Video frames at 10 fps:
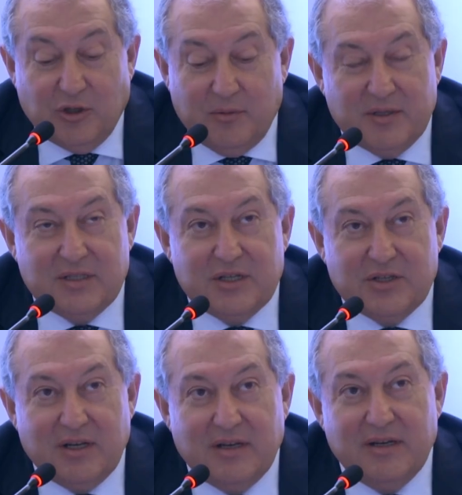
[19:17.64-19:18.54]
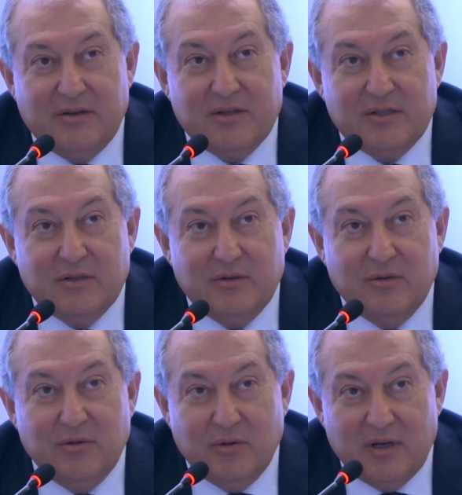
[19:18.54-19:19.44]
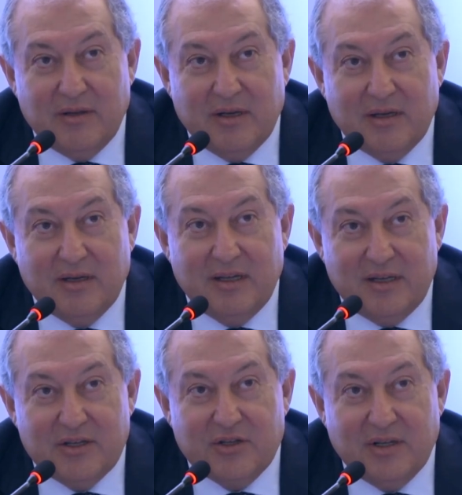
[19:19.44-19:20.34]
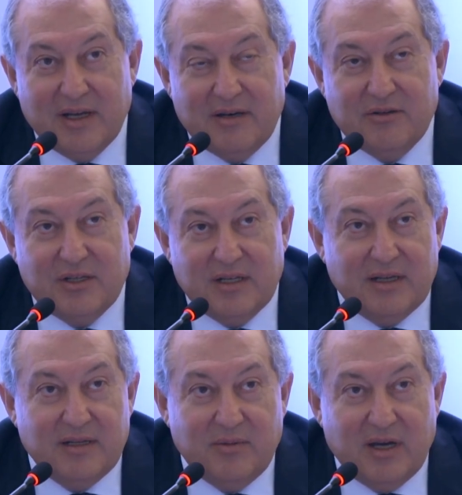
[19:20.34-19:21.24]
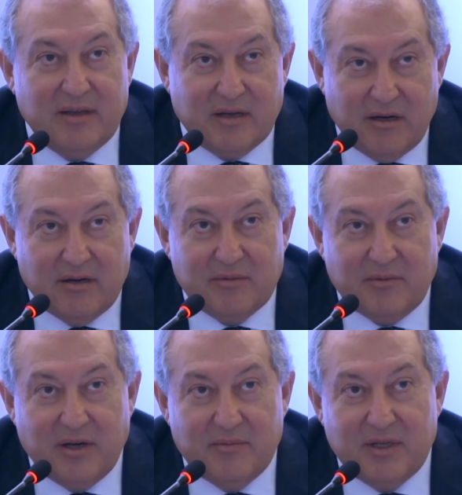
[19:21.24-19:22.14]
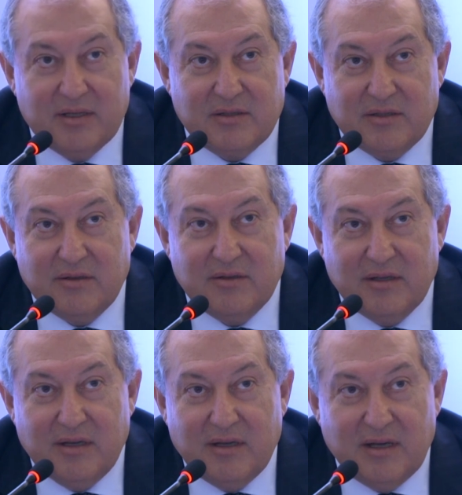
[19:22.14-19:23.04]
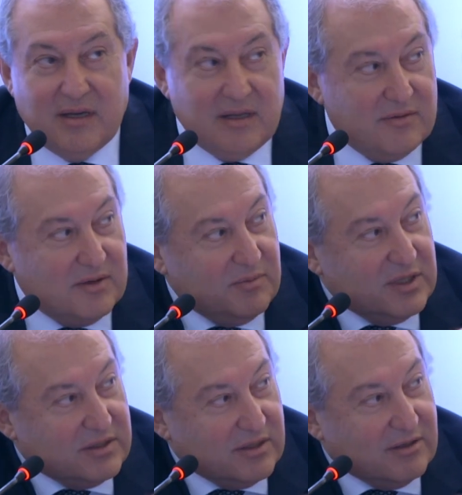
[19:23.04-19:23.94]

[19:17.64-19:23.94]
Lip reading: opposition leaders who were the initial energy led by the current prime minister and even Mr.